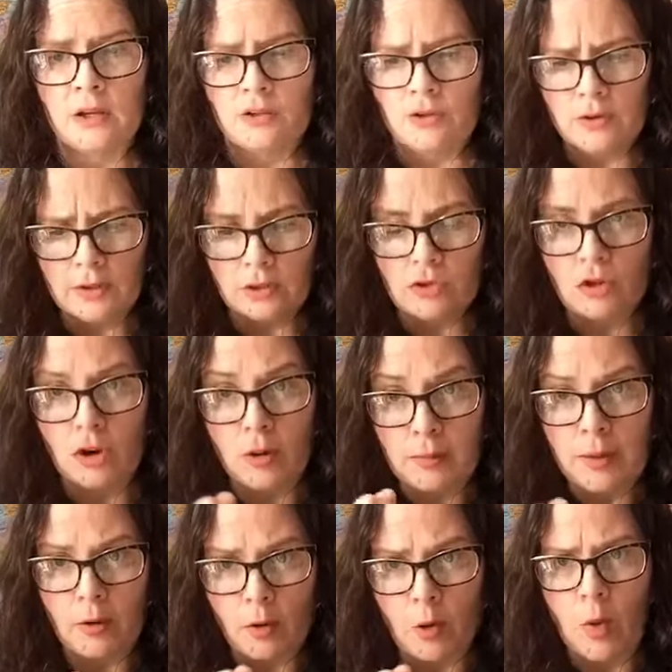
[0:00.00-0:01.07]
doing a job
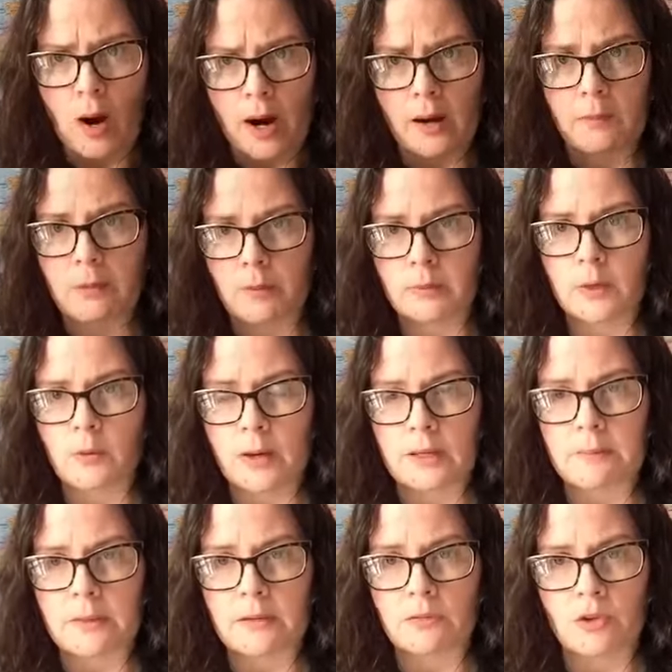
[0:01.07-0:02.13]
that required probably quite a
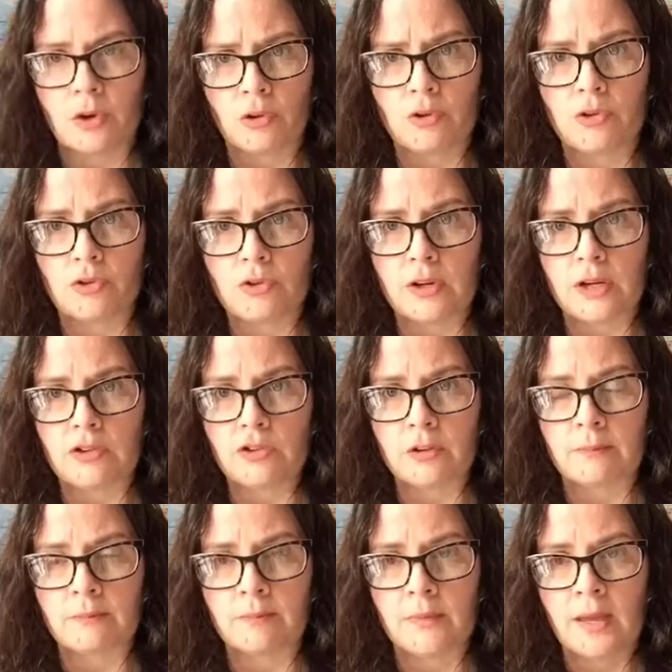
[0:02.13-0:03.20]
bit of
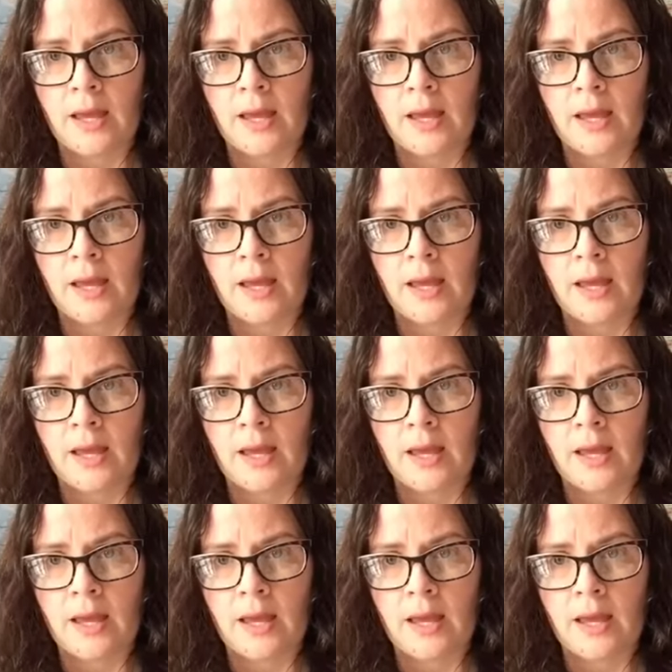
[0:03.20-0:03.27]
concentration.